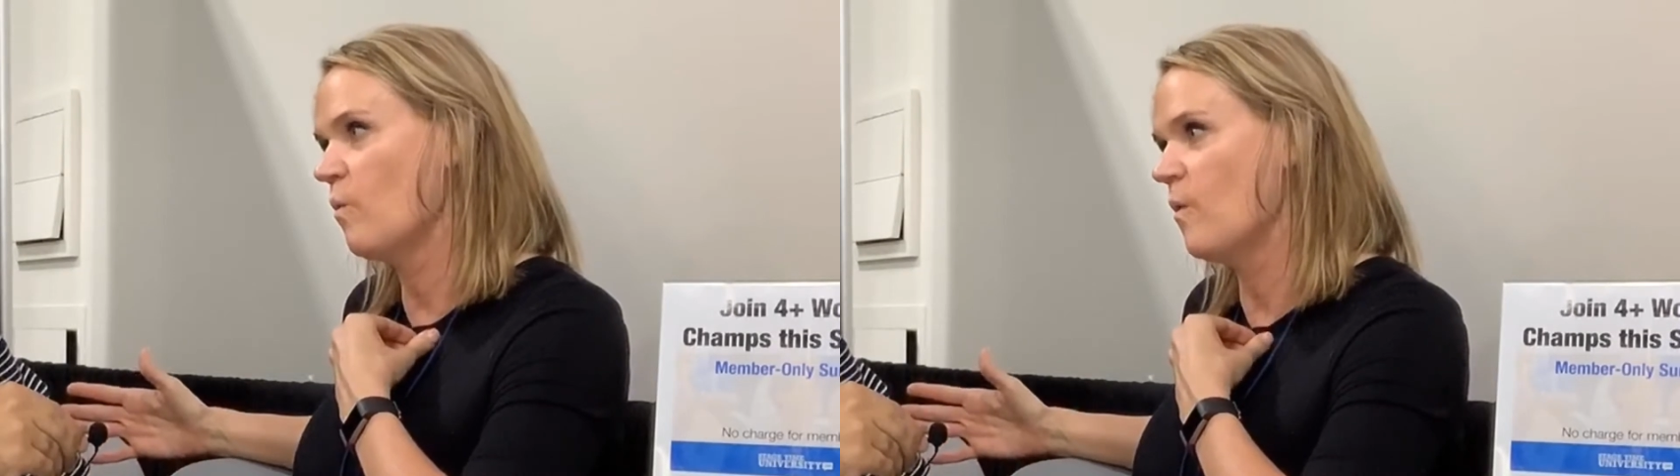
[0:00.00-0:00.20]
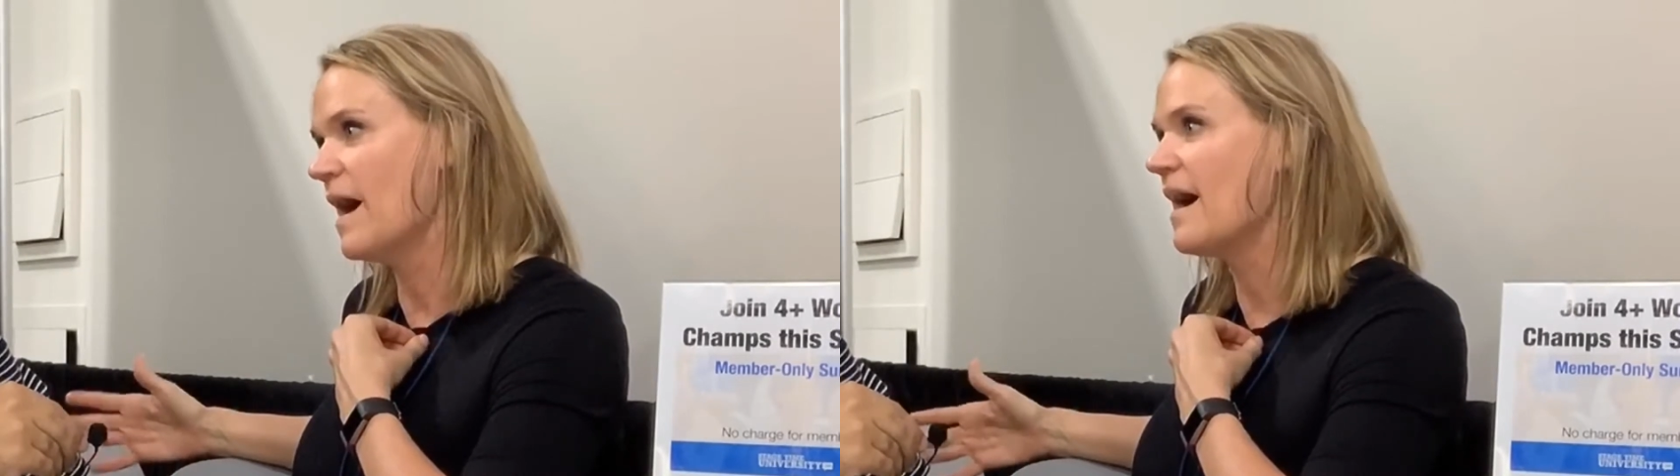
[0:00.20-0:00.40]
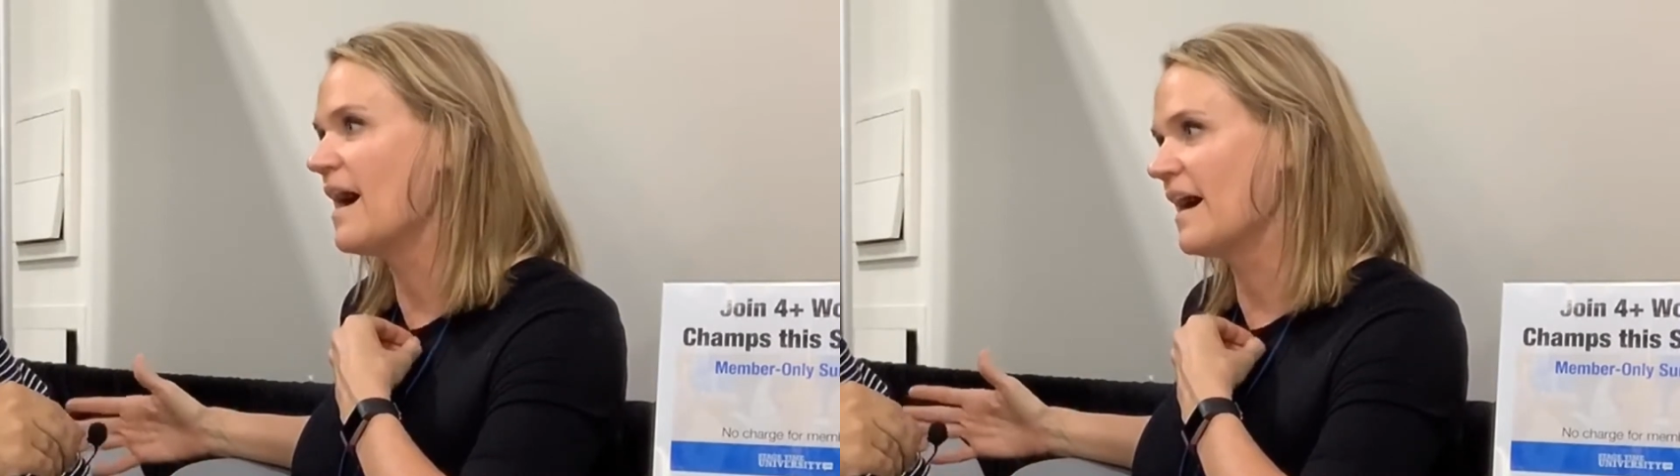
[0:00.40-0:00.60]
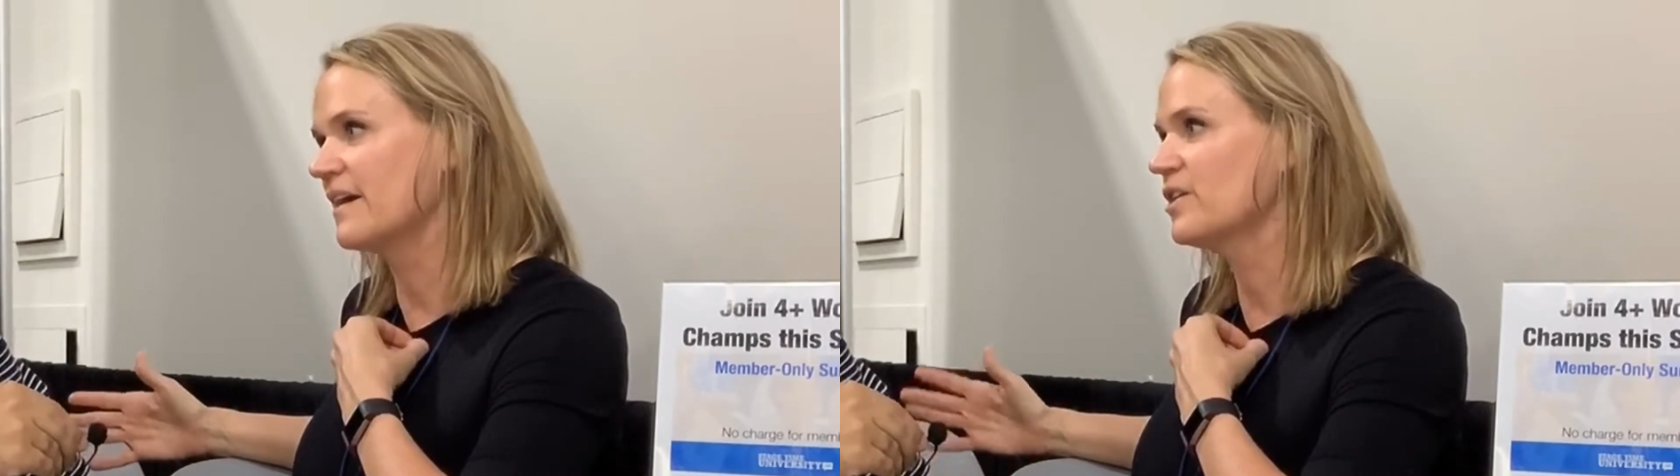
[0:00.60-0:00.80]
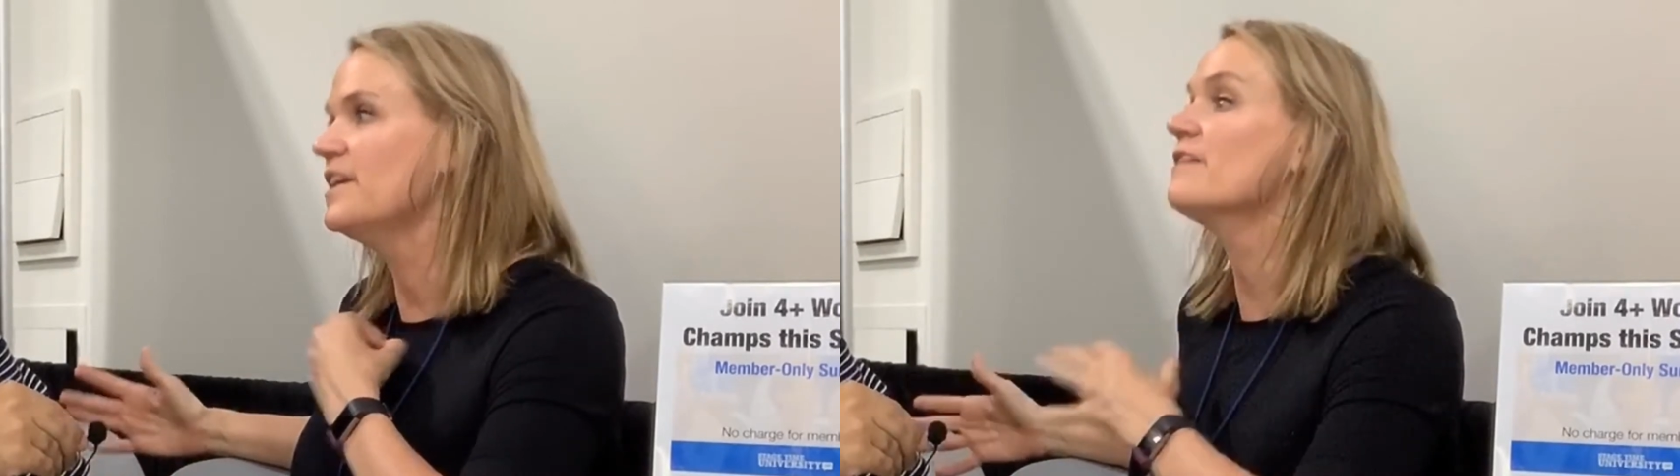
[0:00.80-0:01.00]
why I
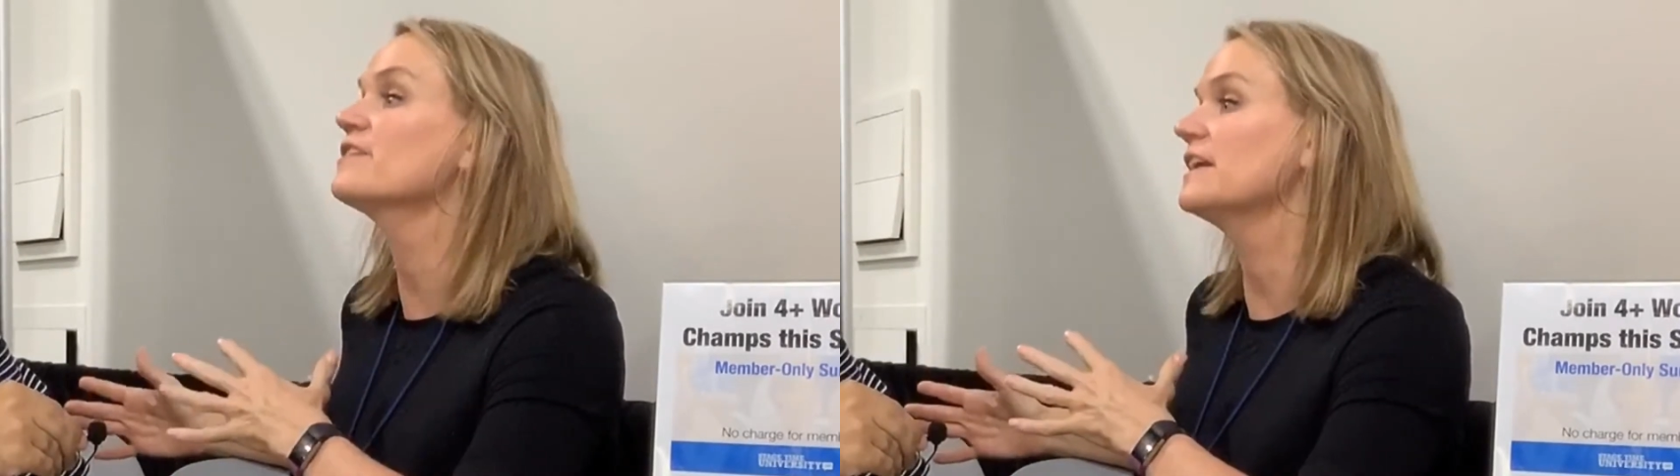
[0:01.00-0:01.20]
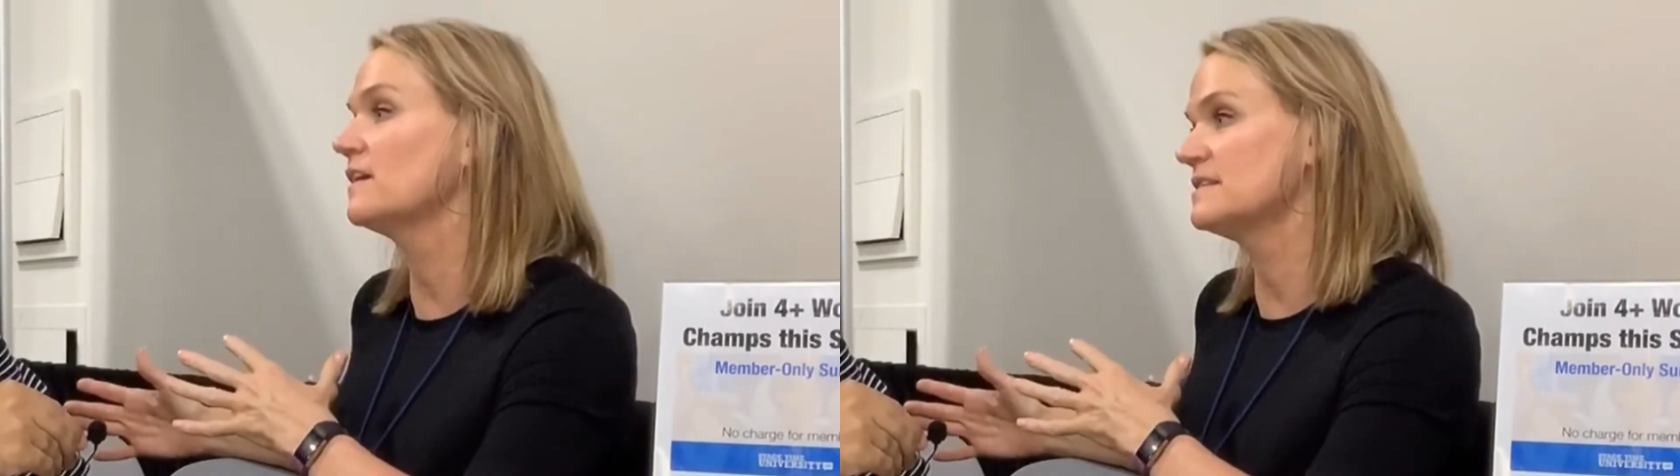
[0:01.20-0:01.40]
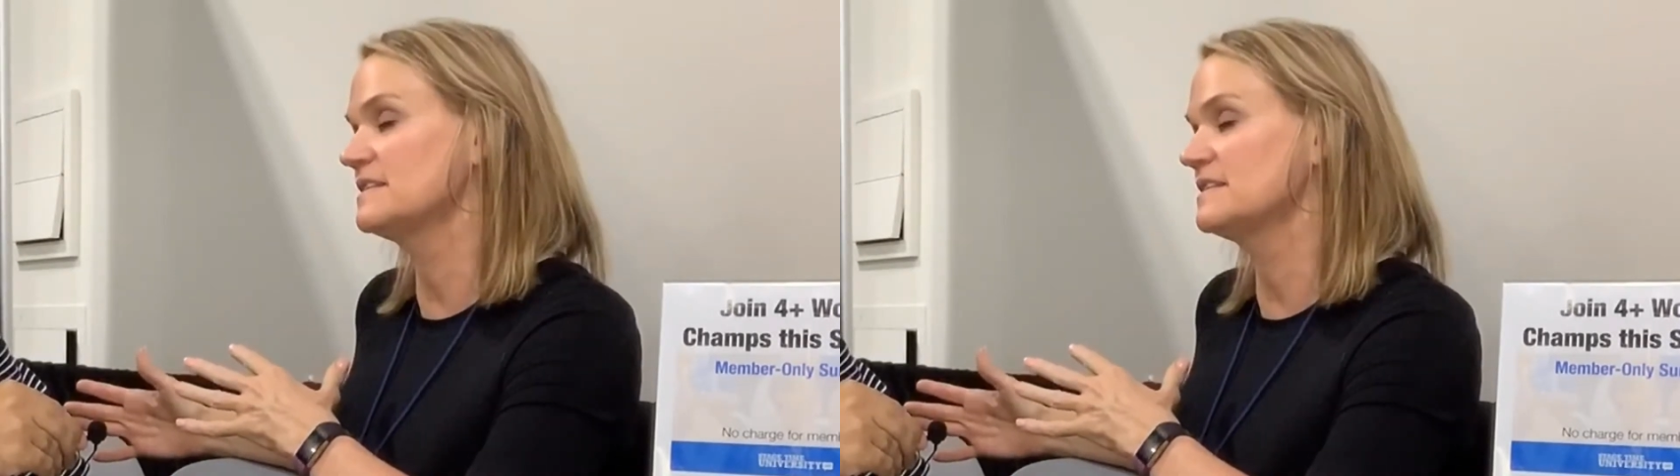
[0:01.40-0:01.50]
could never get on